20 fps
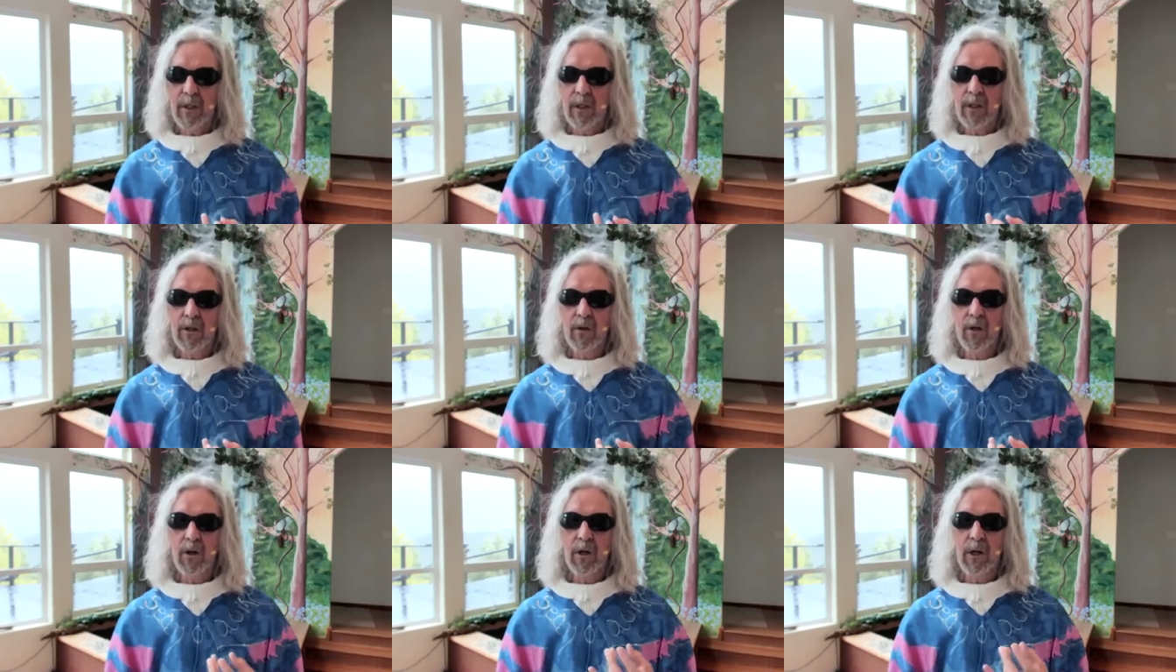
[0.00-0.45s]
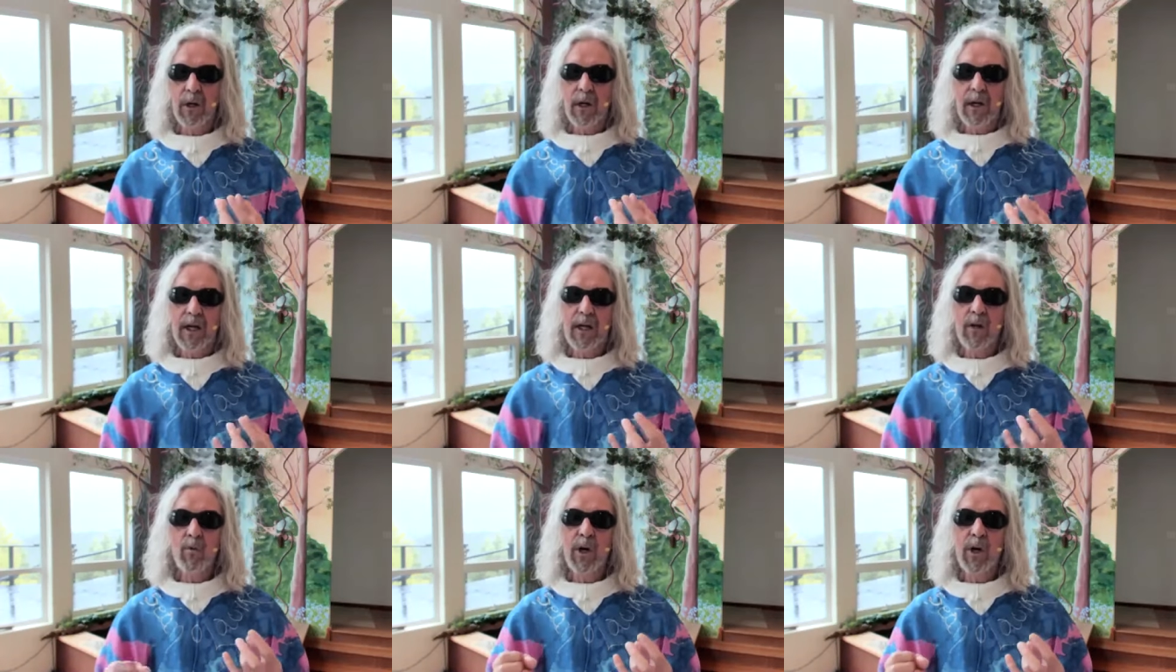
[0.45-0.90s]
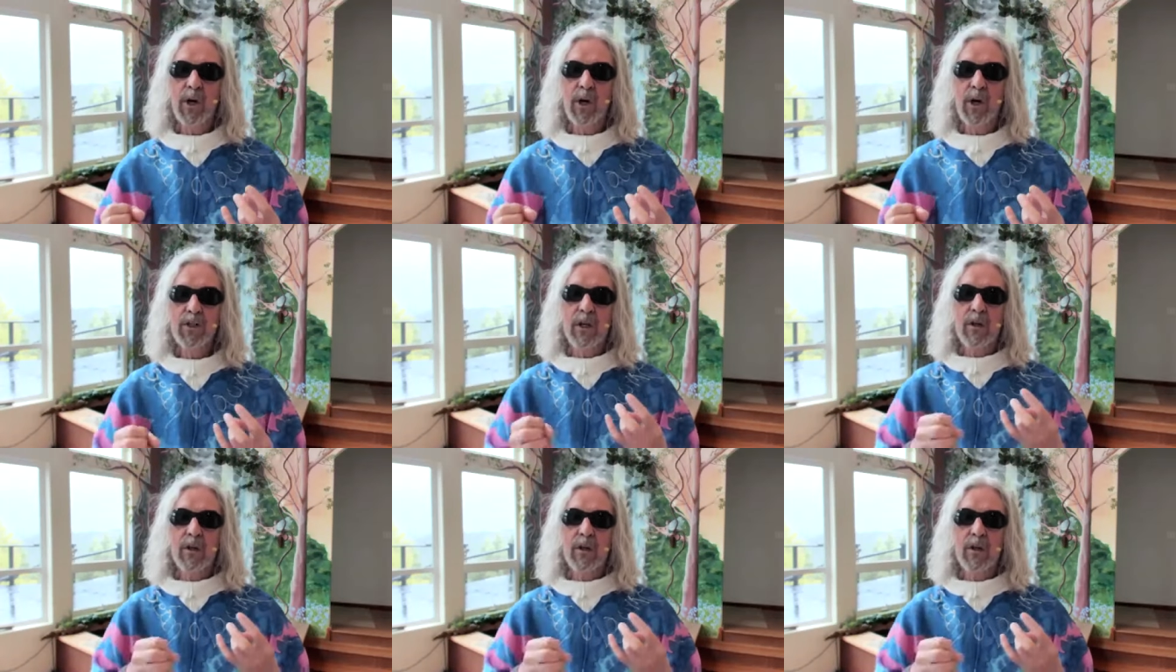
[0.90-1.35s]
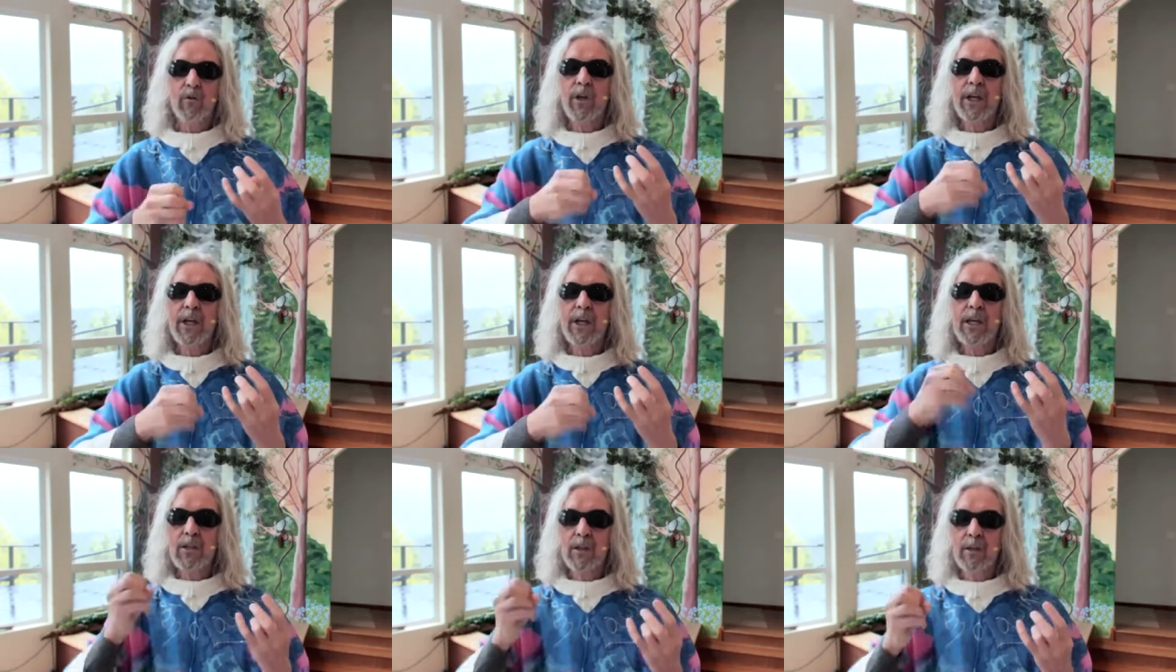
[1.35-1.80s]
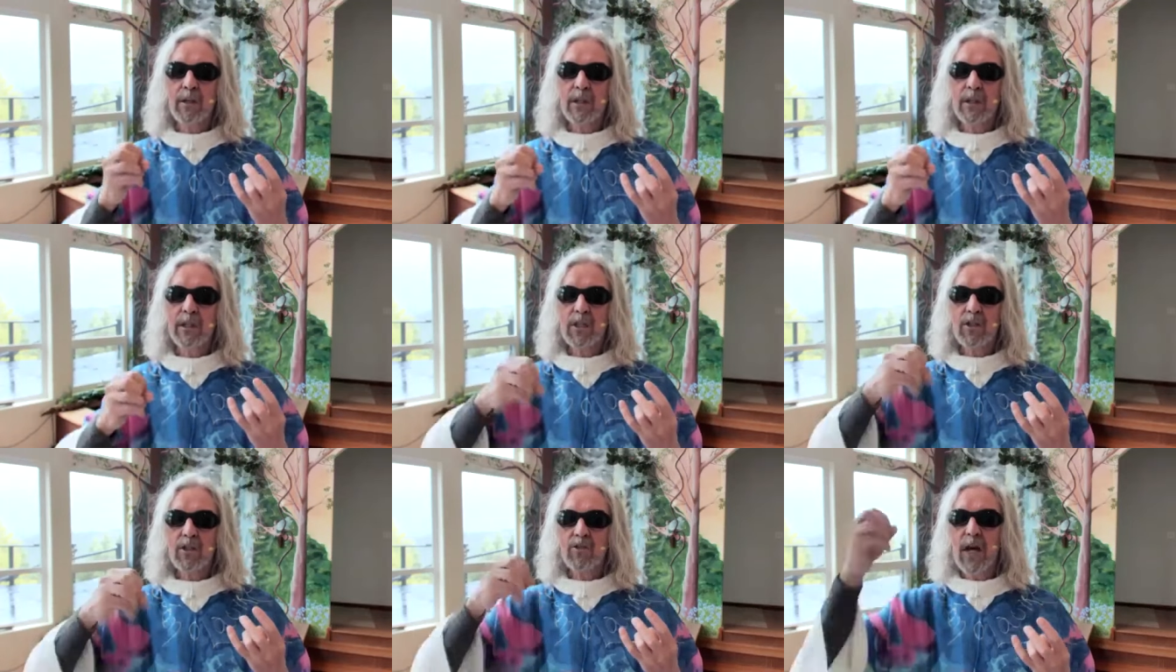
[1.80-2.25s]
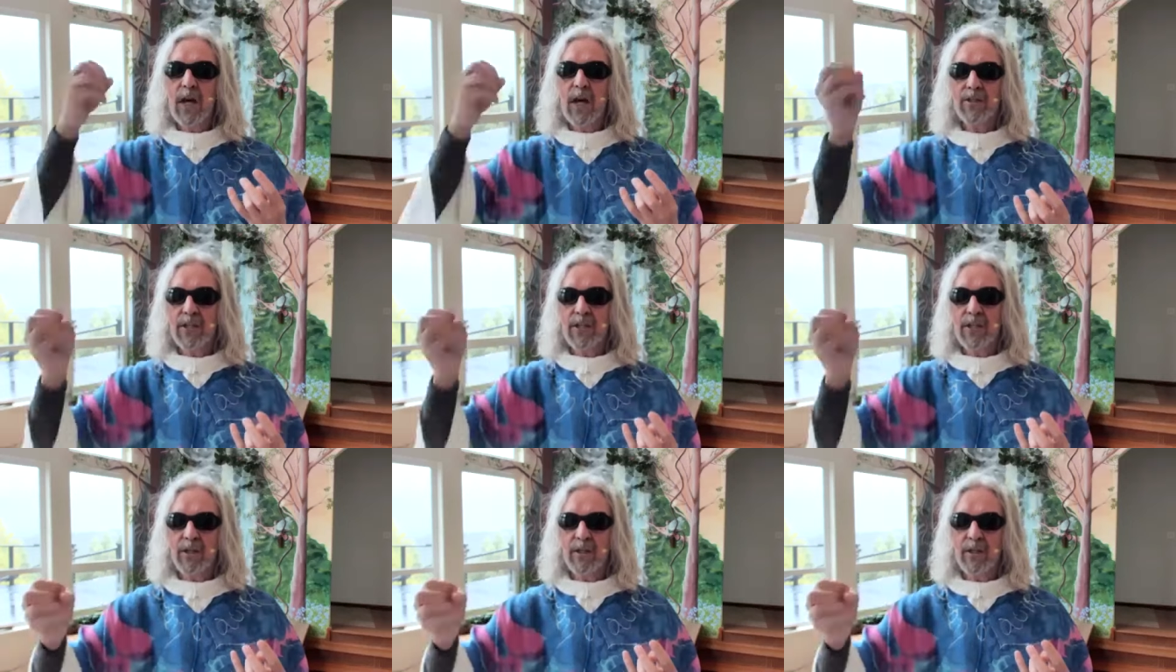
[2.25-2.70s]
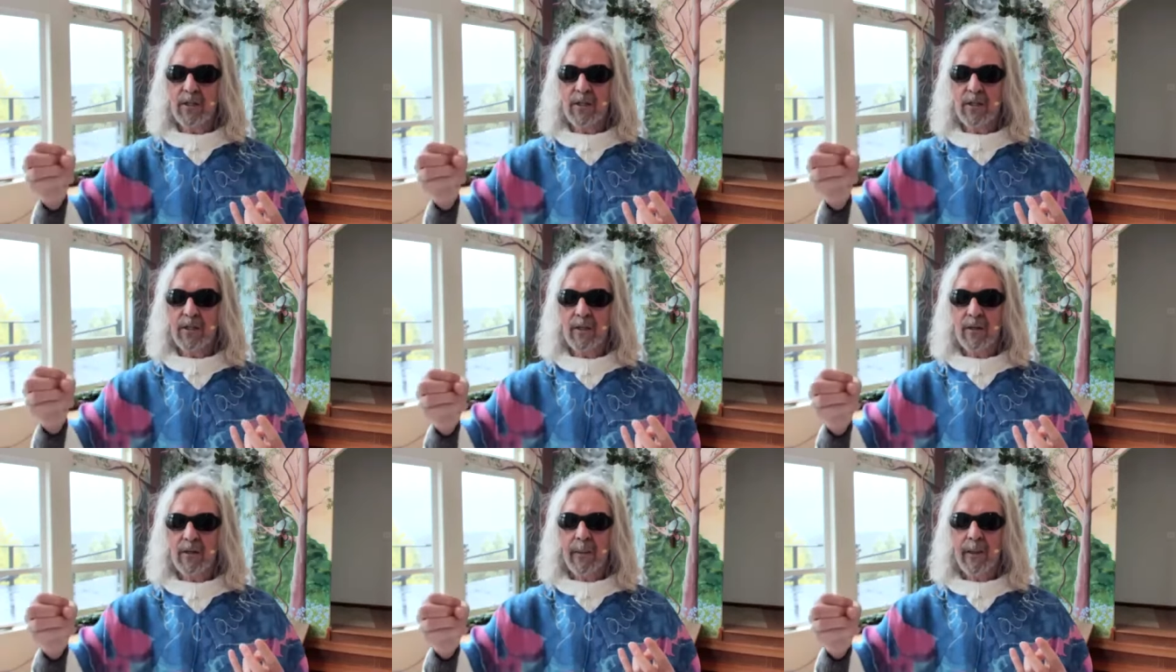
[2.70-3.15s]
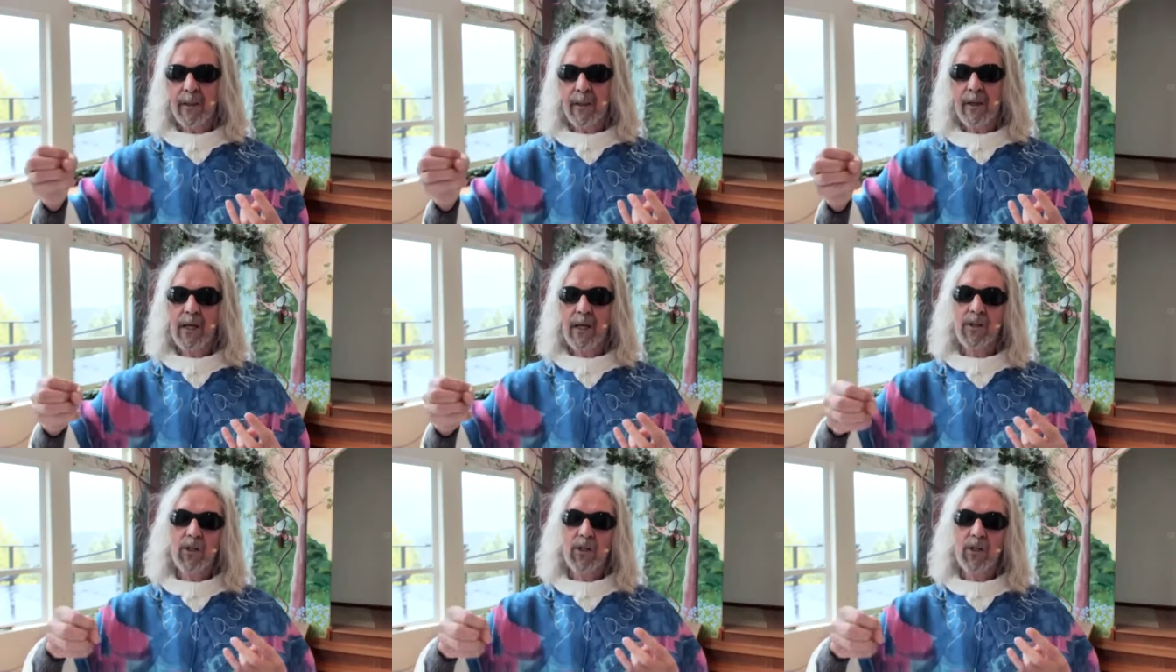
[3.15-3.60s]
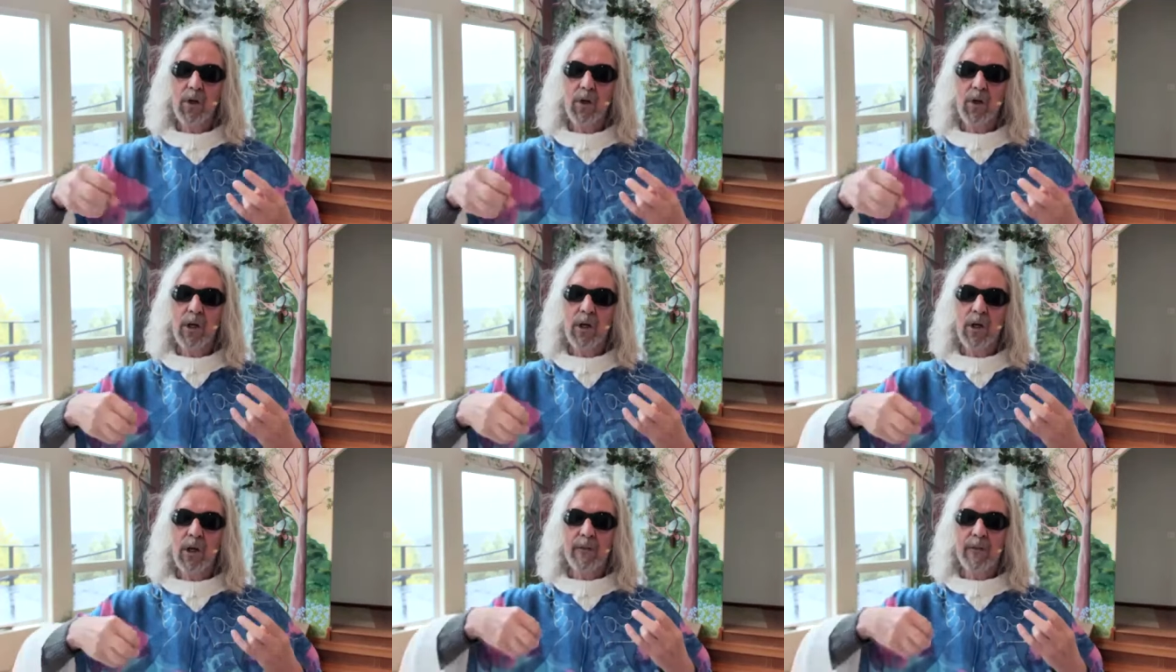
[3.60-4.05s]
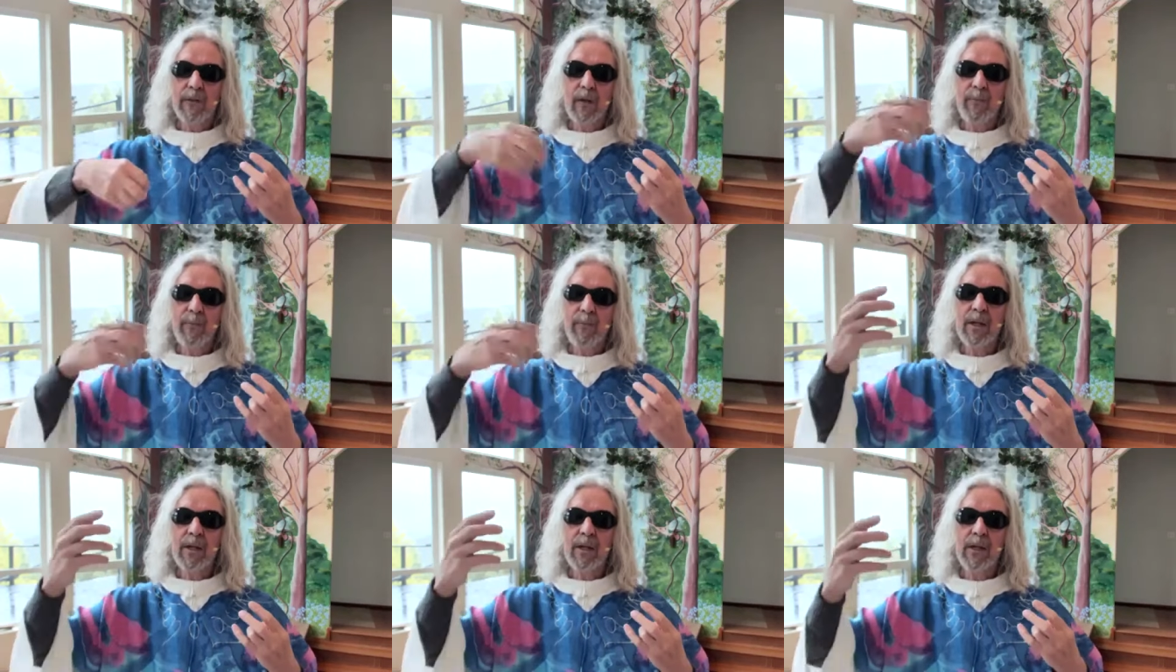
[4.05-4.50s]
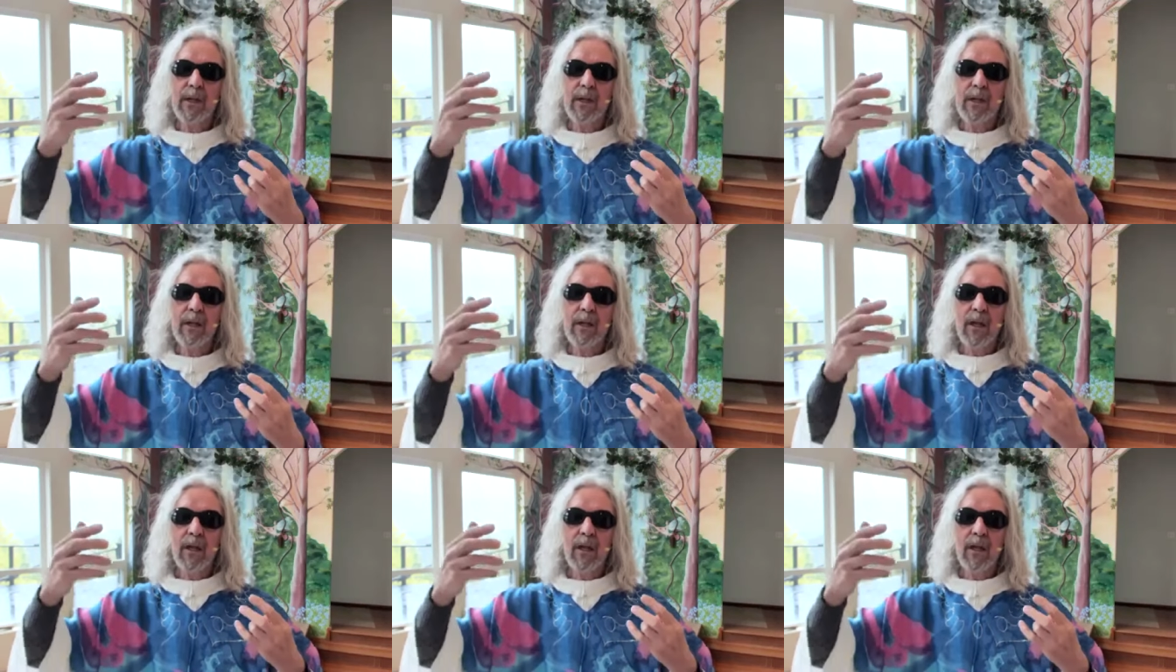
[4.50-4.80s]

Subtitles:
You know, in which reason is transcended into the ability to